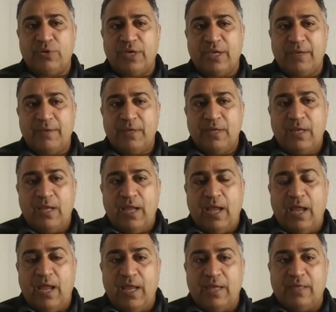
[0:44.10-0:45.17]
Okay,
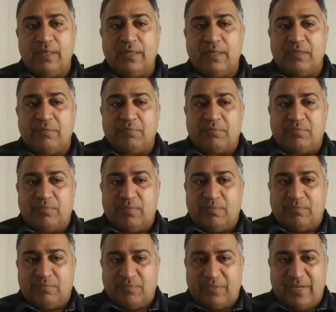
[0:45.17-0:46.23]
and
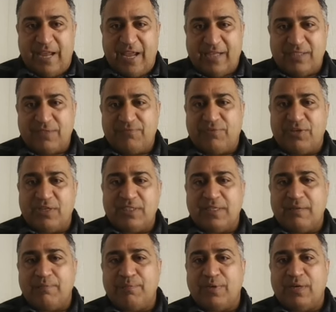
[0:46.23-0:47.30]
next, for
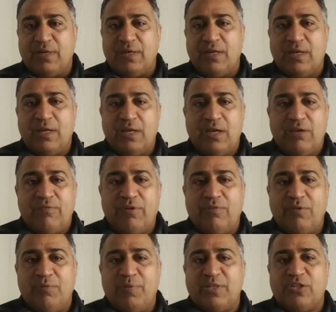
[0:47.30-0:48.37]
example, we
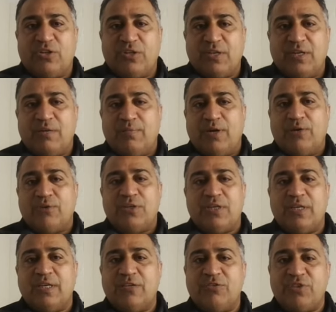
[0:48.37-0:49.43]
will be talking about
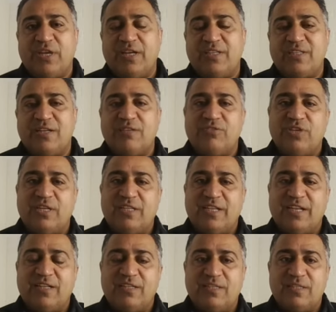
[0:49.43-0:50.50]
threats and threat
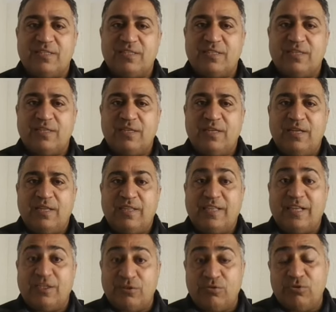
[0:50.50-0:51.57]
actors
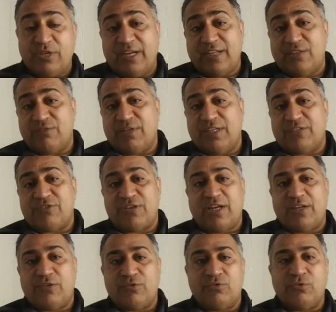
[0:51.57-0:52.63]
that could actually
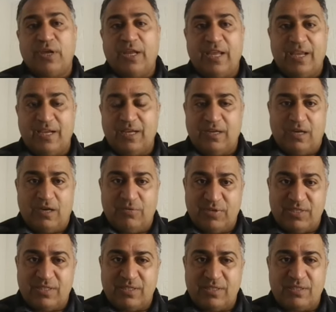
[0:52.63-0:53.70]
try to hack
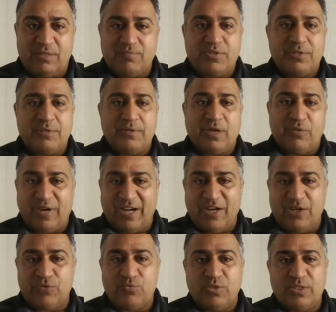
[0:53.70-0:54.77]
our systems, our
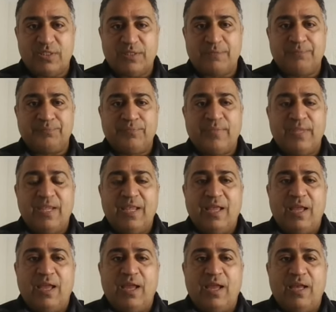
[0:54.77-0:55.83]
networks,
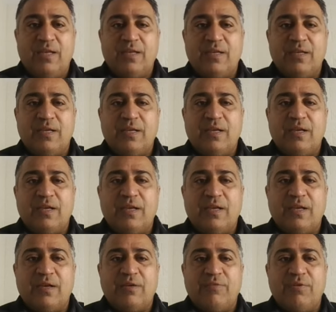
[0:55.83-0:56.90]
and
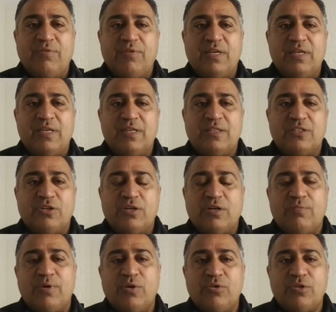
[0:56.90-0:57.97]
we will
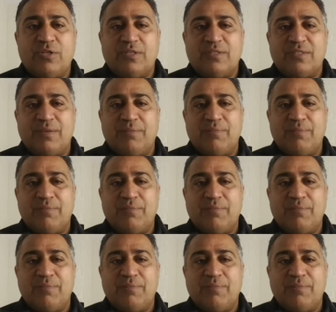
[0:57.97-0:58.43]
talk about